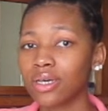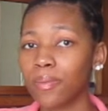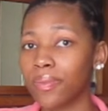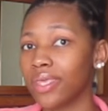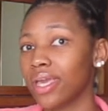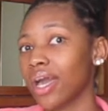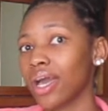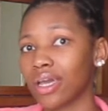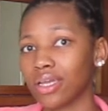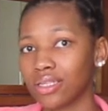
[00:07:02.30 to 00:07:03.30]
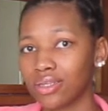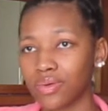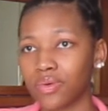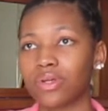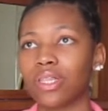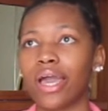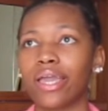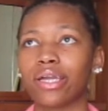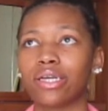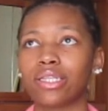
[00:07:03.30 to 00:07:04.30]
beyond, or
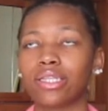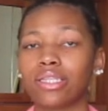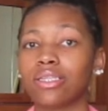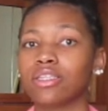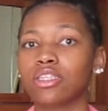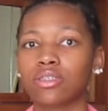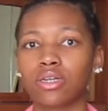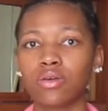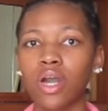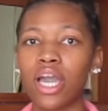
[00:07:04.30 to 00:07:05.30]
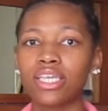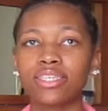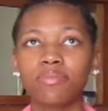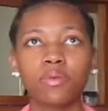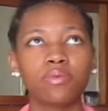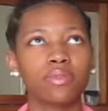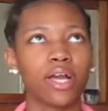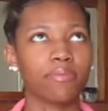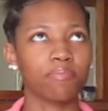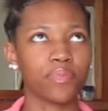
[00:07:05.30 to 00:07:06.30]
like, you know, some people
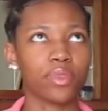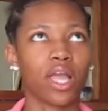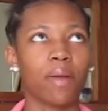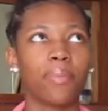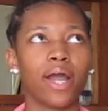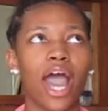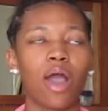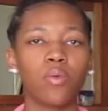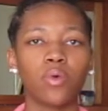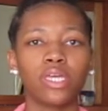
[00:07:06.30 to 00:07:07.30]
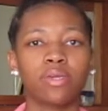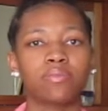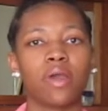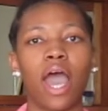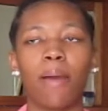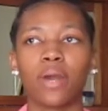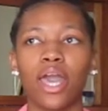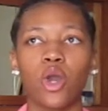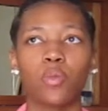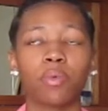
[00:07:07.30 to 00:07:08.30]
like, but I want him, I'm going to
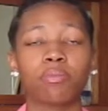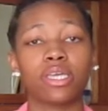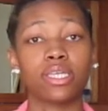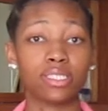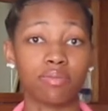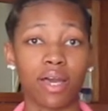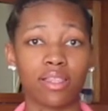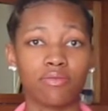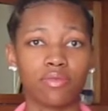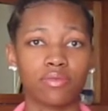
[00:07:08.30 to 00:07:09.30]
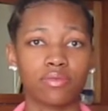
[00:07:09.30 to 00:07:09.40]
help him get to my level.